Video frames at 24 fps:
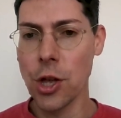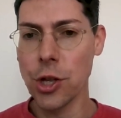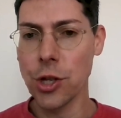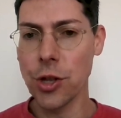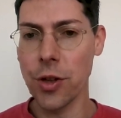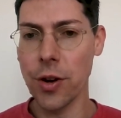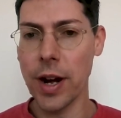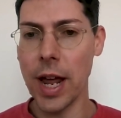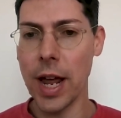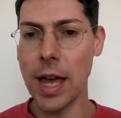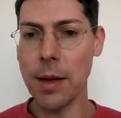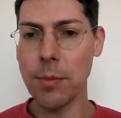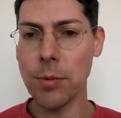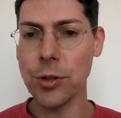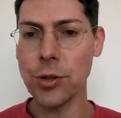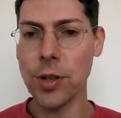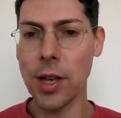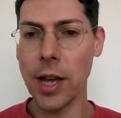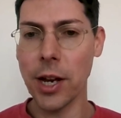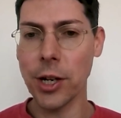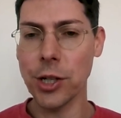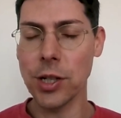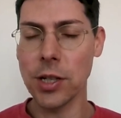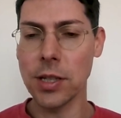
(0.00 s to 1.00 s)
They're able
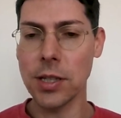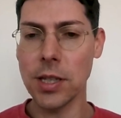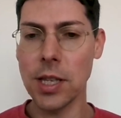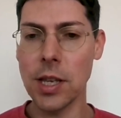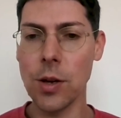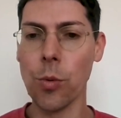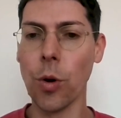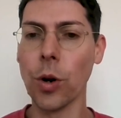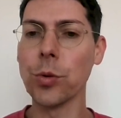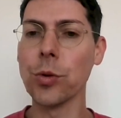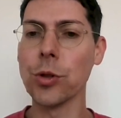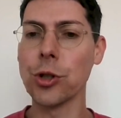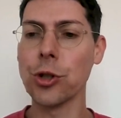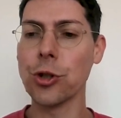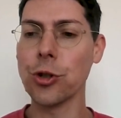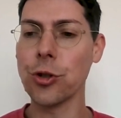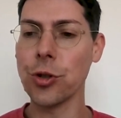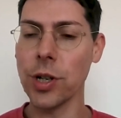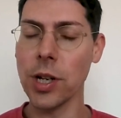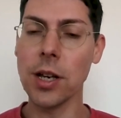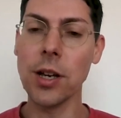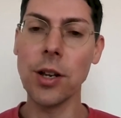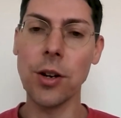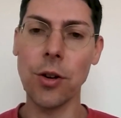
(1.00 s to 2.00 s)
to actually see what was
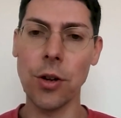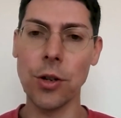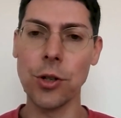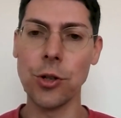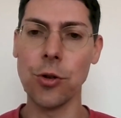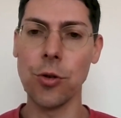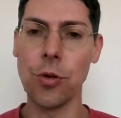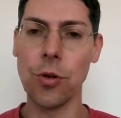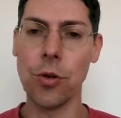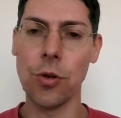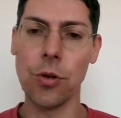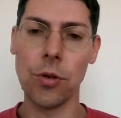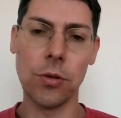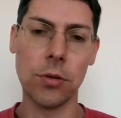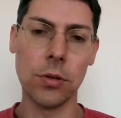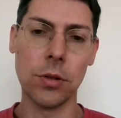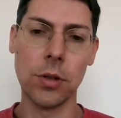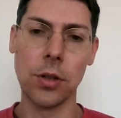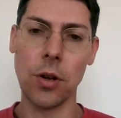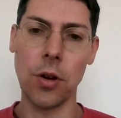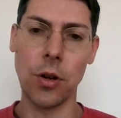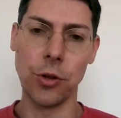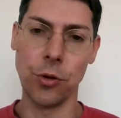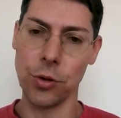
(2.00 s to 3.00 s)
triggered on your
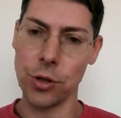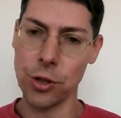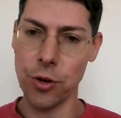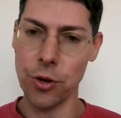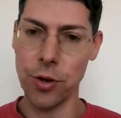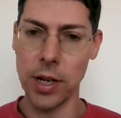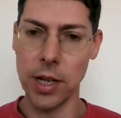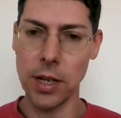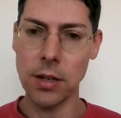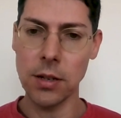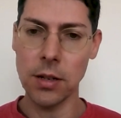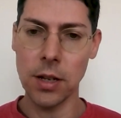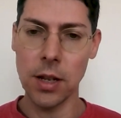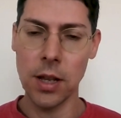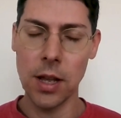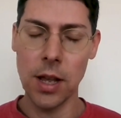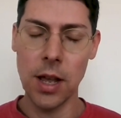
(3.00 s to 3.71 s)
screen,